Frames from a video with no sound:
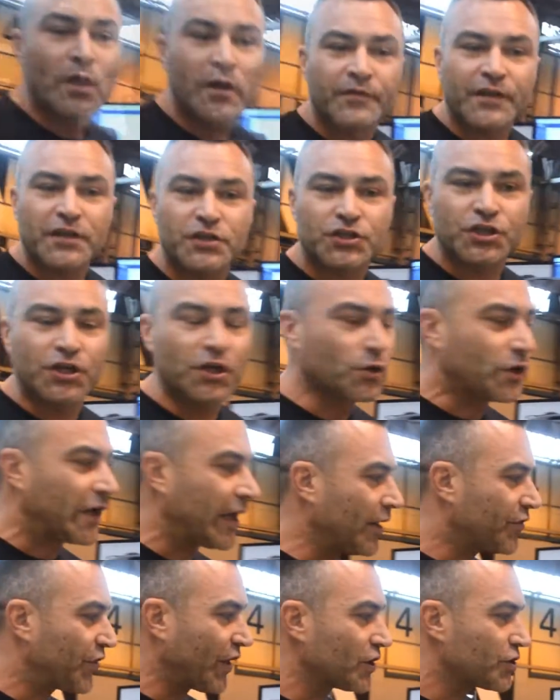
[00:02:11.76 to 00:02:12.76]
there's two
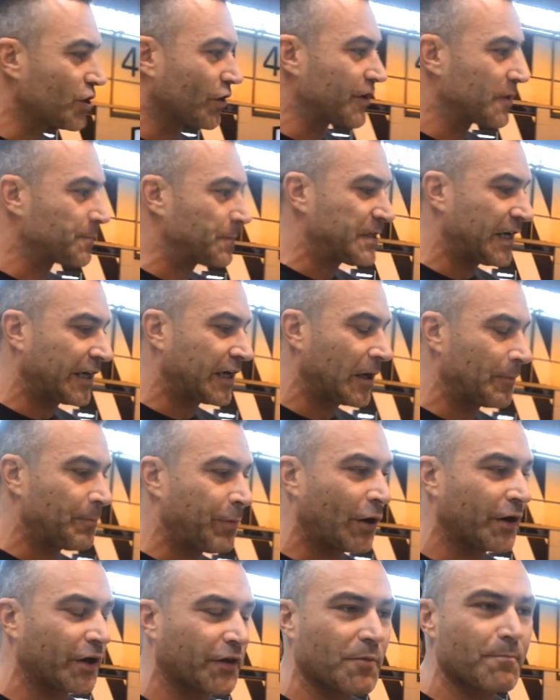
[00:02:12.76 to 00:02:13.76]
key things on this particular
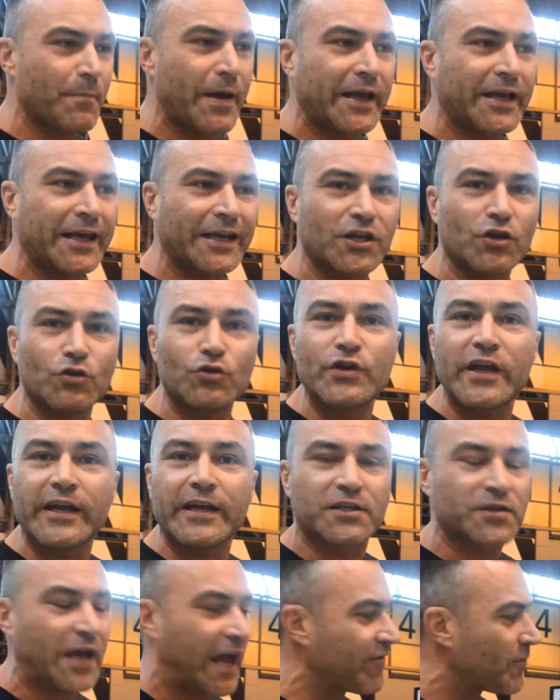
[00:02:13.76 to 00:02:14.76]
product that make it
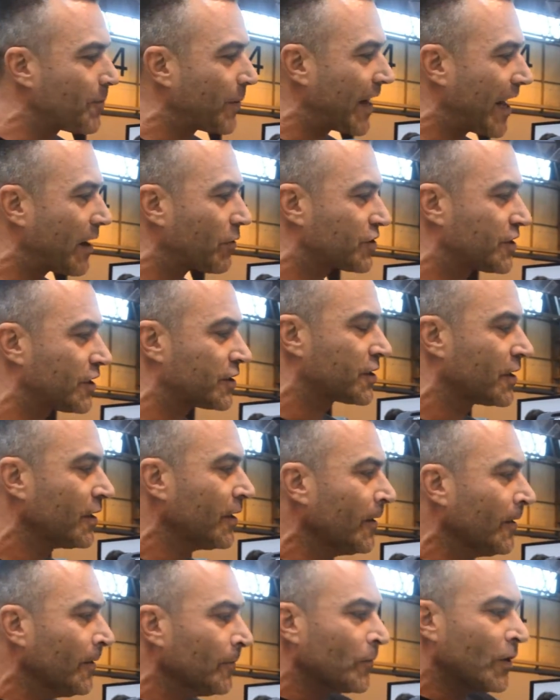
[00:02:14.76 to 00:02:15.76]
unique to everybody else's
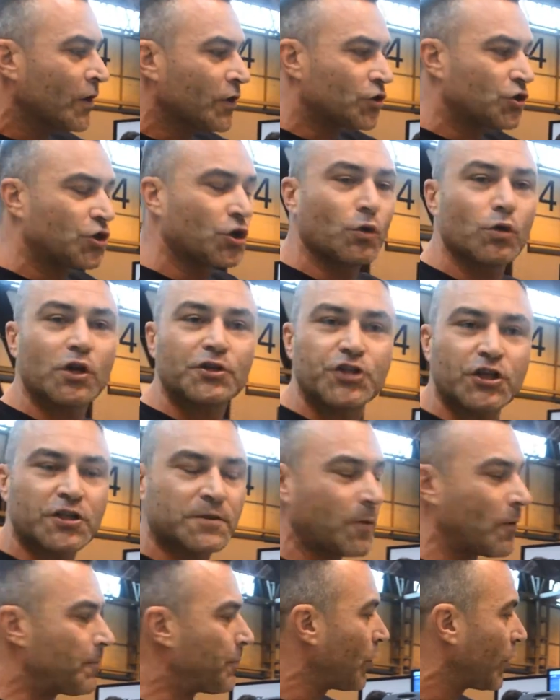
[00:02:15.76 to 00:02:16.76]
dual
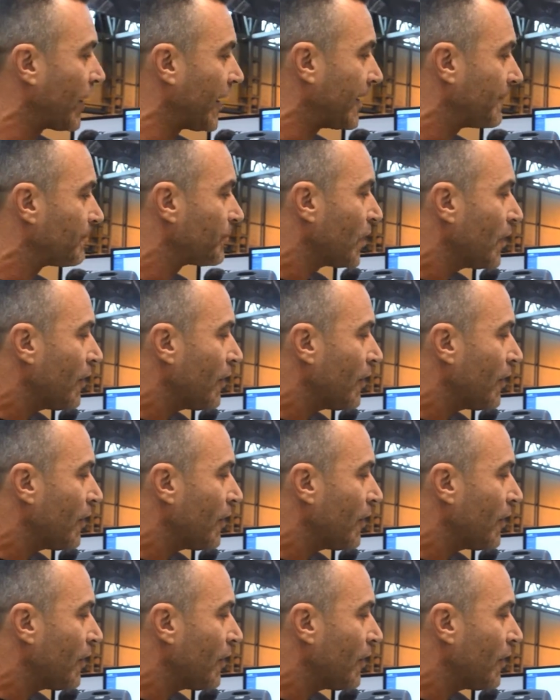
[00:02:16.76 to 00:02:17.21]
adjustable pulley.